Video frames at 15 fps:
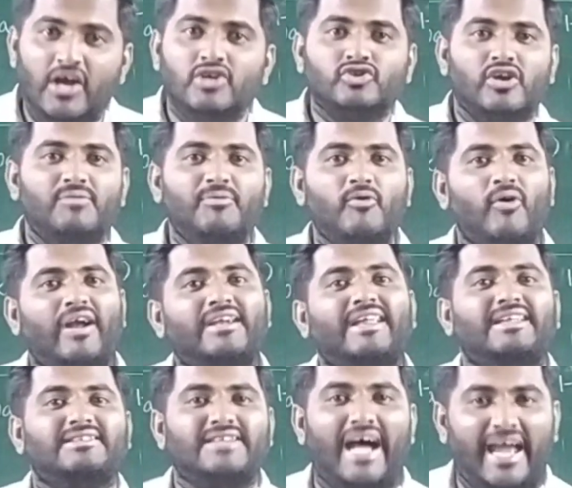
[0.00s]
So if you want
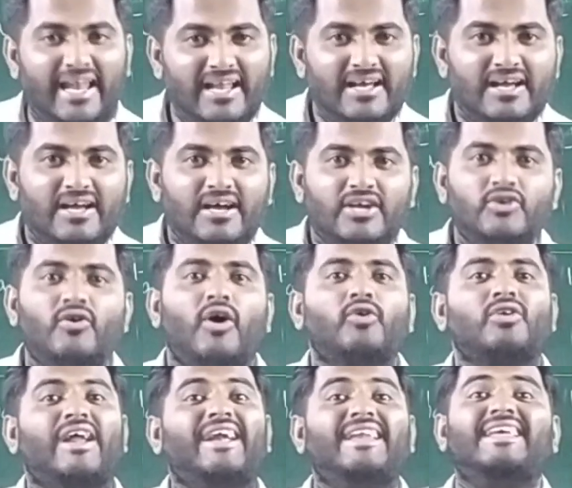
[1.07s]
ethyl, you
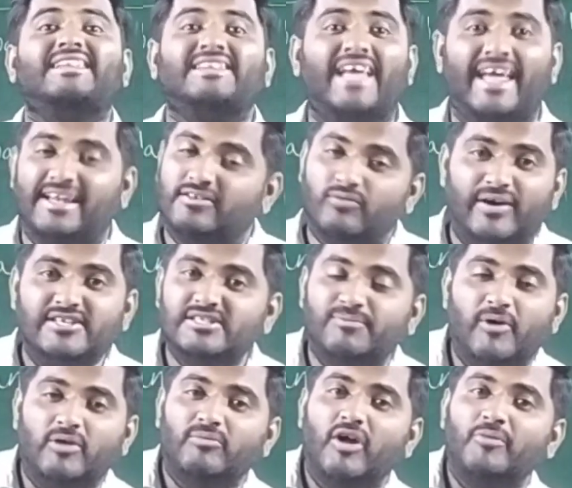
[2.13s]
have to write ethane. What is the
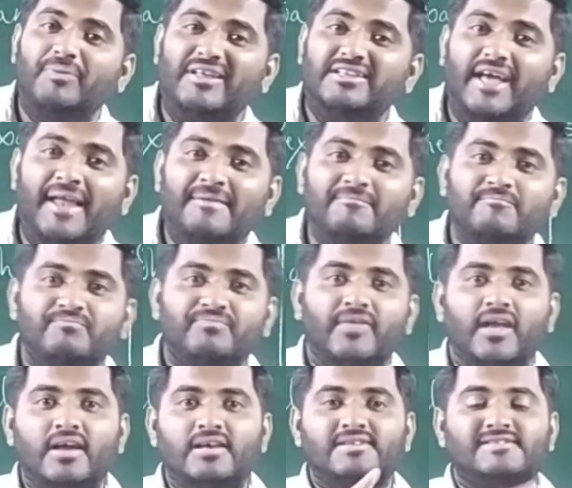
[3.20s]
formula of ethane?
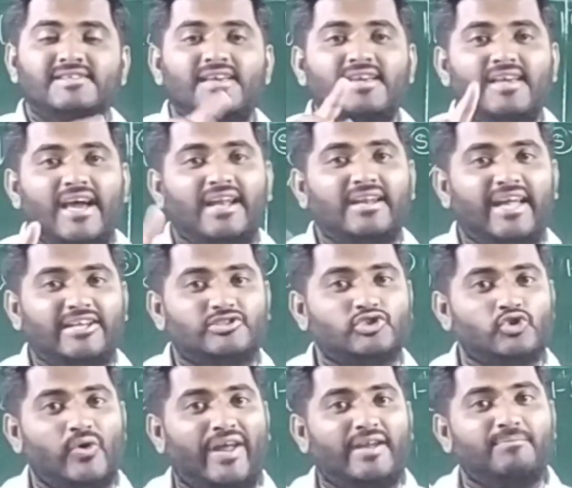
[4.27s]

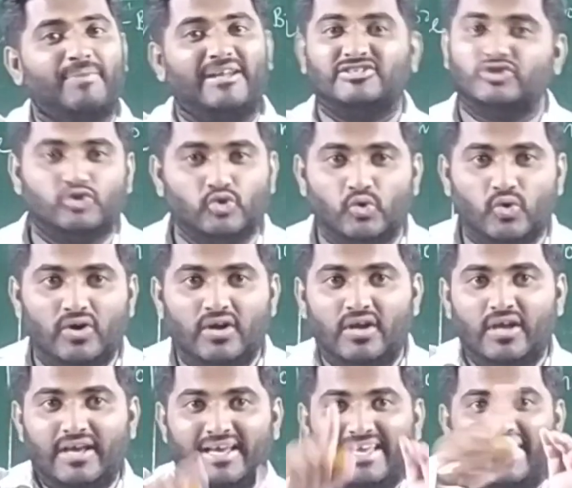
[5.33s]
CnH2n plus 2.
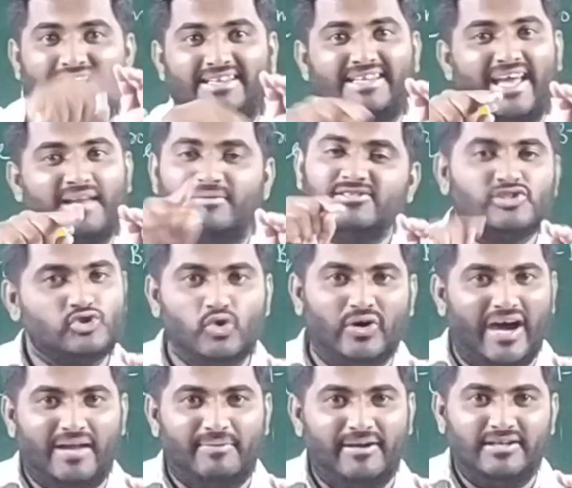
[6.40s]
Ethane means
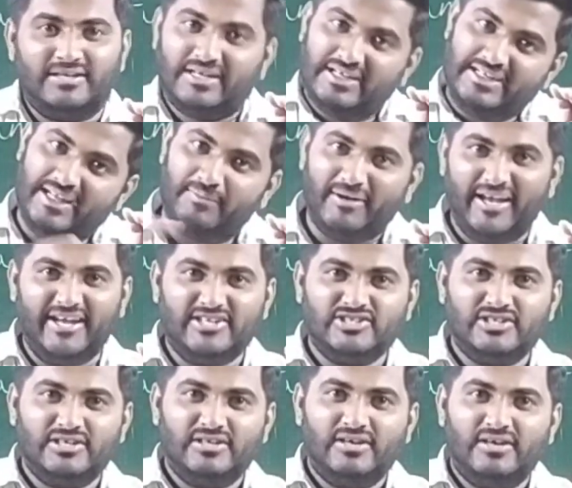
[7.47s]
2 carbon. Double
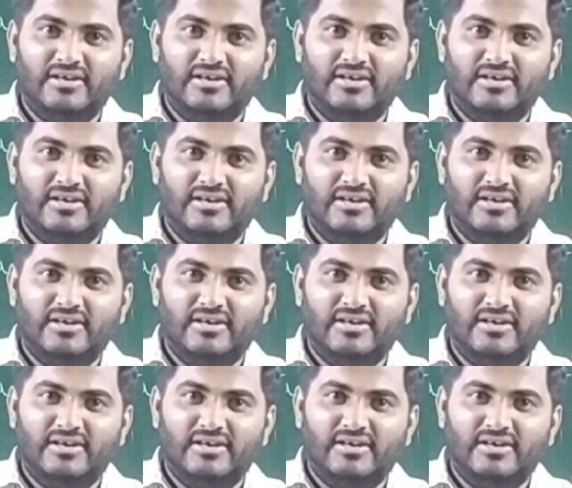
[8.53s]
it.